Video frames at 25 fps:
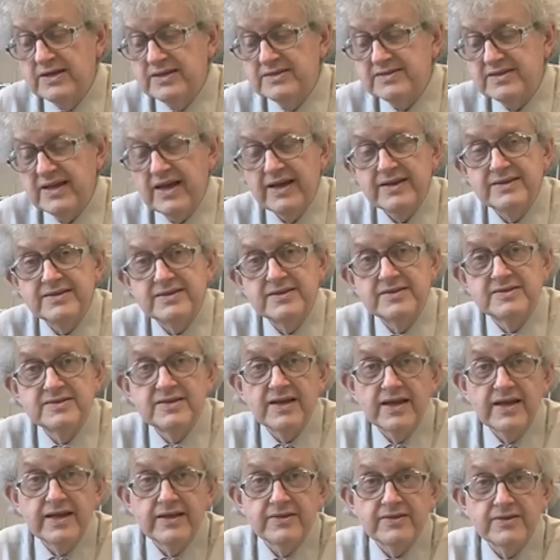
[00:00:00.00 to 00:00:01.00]
is added
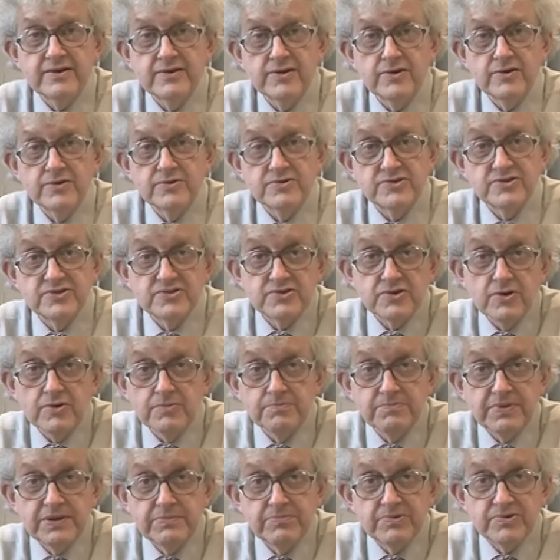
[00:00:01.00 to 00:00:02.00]
to ethanol to
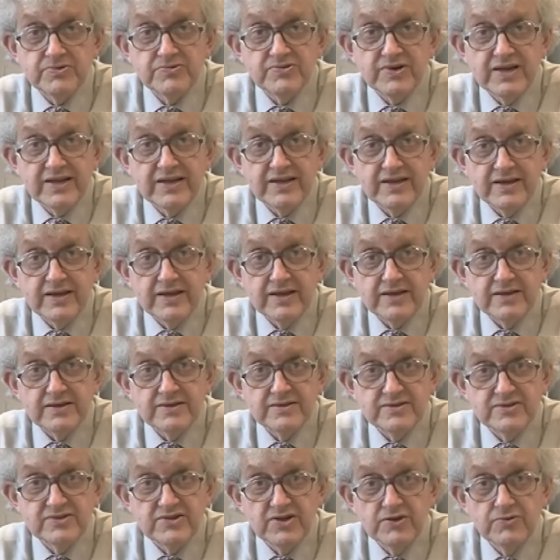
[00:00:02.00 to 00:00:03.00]
stop people drinking it,
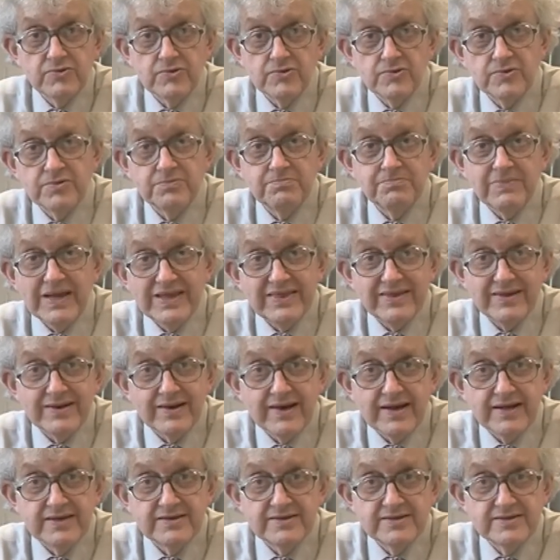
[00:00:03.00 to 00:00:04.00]
so-called
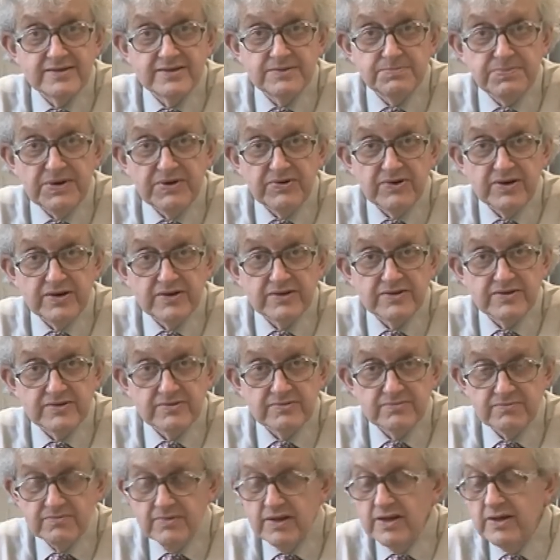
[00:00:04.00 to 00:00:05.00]
methylated
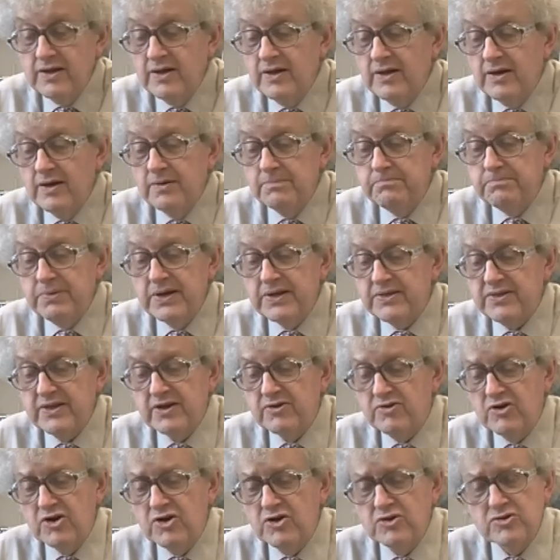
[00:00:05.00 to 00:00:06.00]
spirits. But
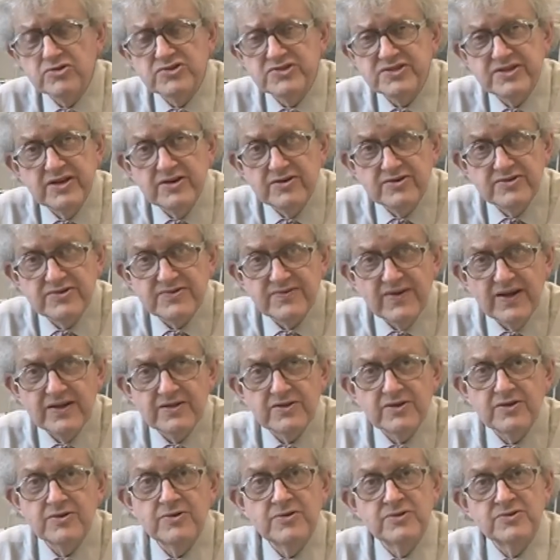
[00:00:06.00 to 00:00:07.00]
there are a whole series of
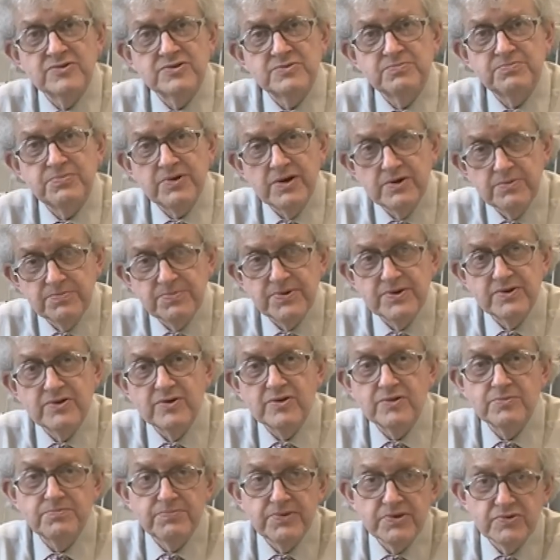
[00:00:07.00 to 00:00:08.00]
alcohols,
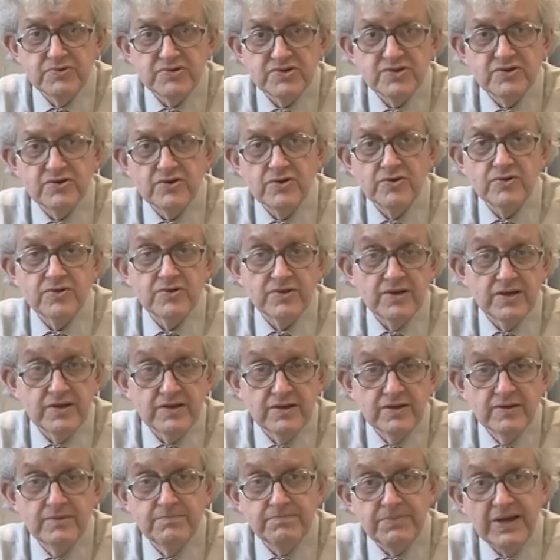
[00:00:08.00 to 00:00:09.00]
propanol, butanol,
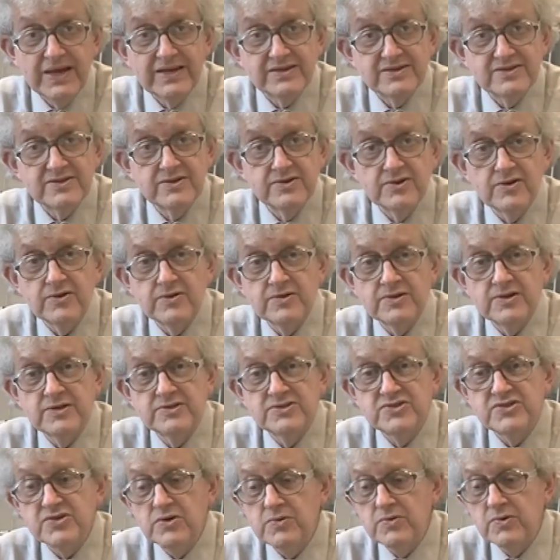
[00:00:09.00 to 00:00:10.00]
pentanol,
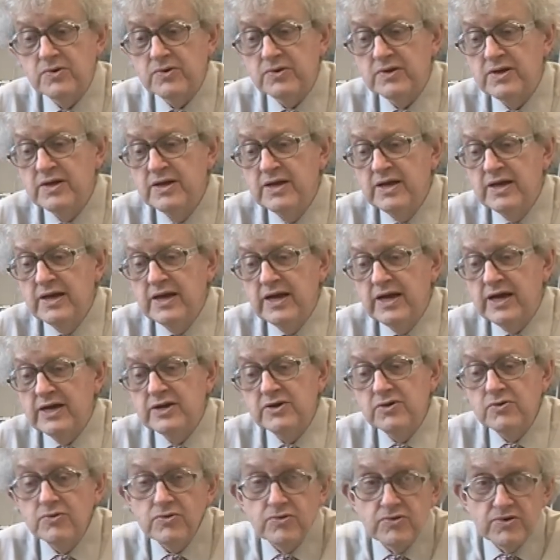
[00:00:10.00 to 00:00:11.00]
and so on,
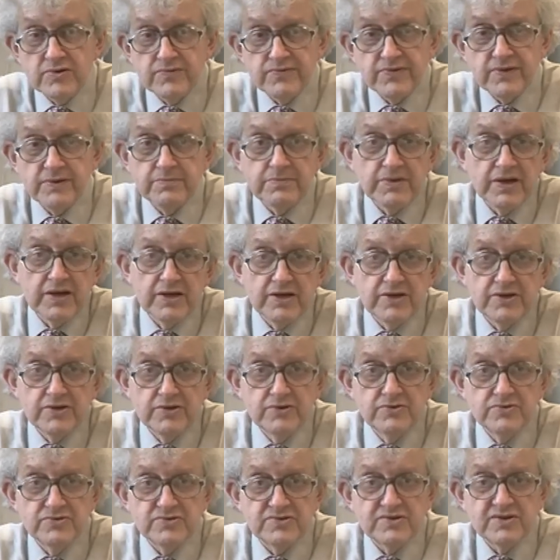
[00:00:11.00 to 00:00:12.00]
and all of them are
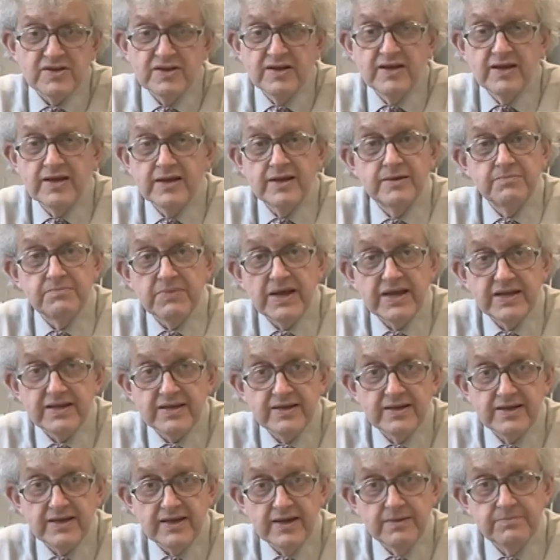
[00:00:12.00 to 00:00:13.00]
used in
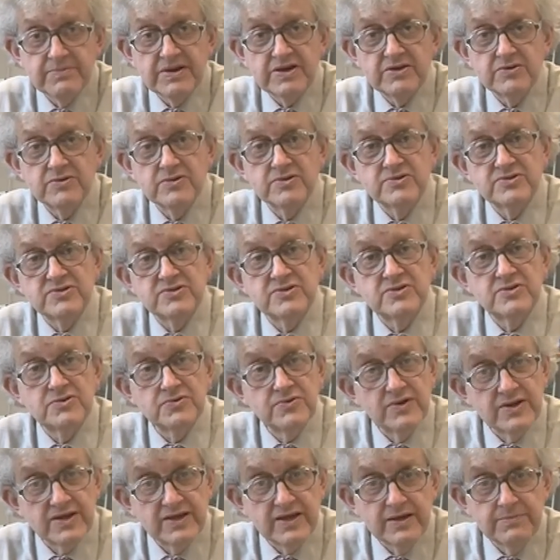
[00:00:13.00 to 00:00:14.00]
making chemicals,
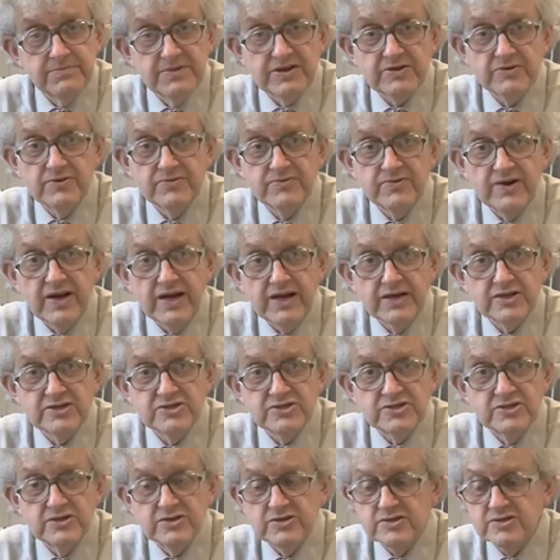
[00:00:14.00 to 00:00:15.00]
doing chemical
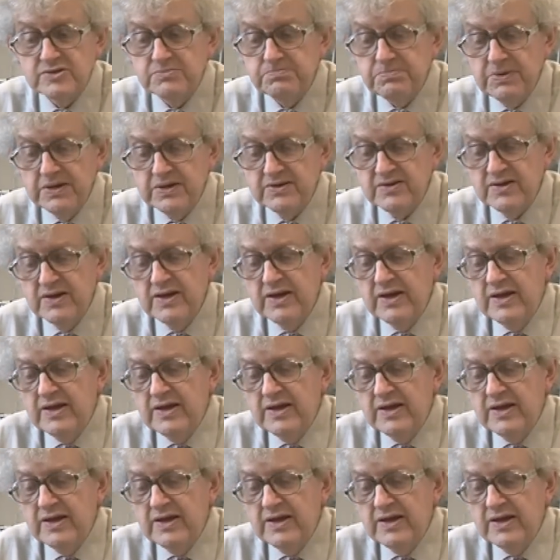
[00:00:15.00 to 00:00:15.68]
reactions, but